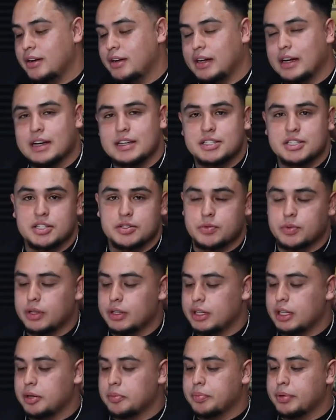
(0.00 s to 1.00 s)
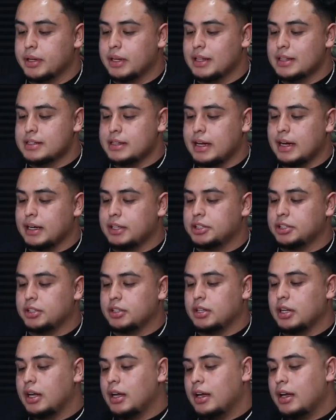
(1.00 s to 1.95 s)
You guys just really need to put it into action.